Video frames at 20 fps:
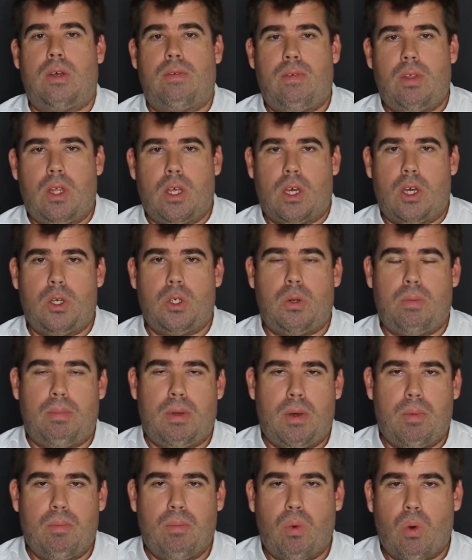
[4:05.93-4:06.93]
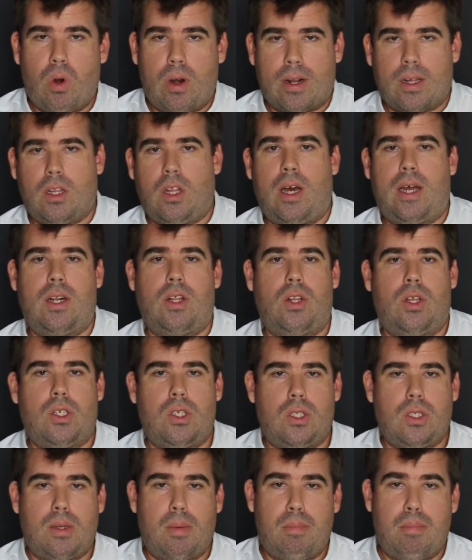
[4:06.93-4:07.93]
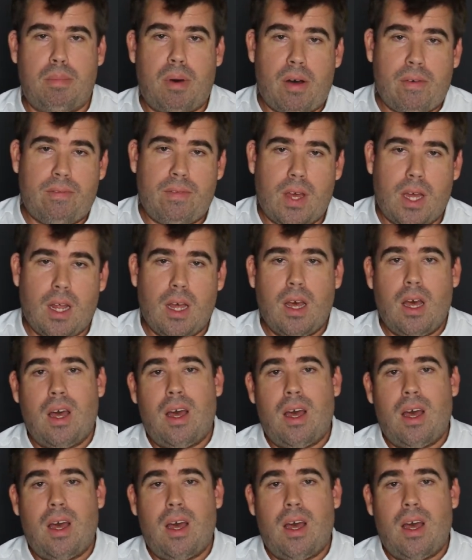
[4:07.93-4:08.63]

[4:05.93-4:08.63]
I feel like you should be more inclined to listen to Buffett.